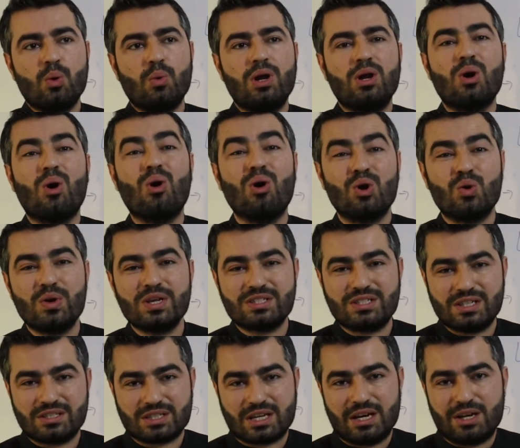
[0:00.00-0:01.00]
will always
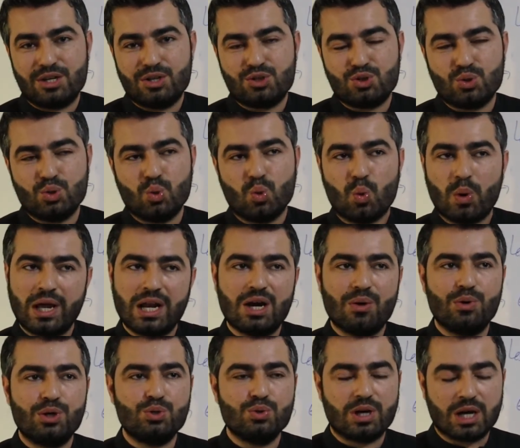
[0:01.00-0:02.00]
discourage you
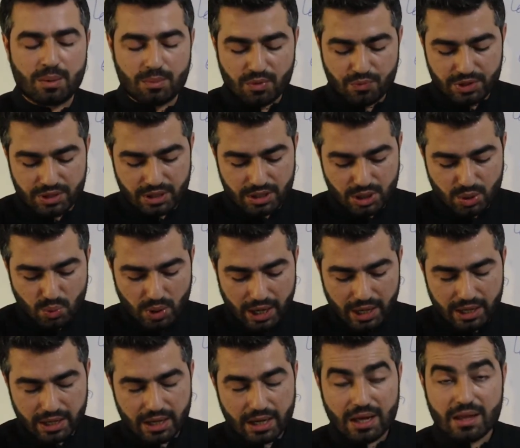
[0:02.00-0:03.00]
whenever you come up with a new
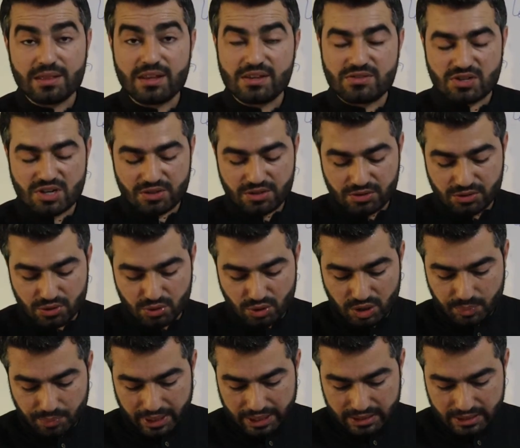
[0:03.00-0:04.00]
idea. They said this is
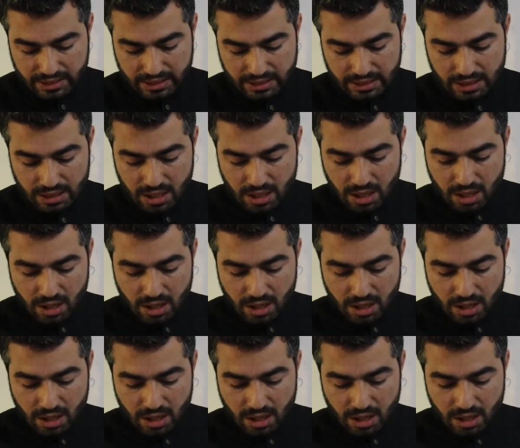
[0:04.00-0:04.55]
not practical.